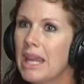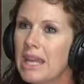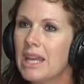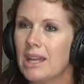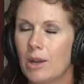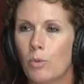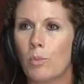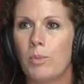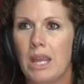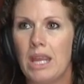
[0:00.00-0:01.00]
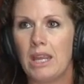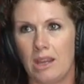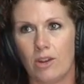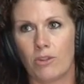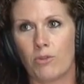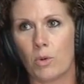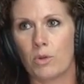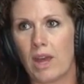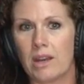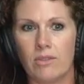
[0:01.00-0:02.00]
in and will be here
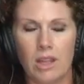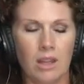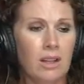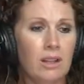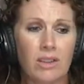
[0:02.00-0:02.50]
for that event.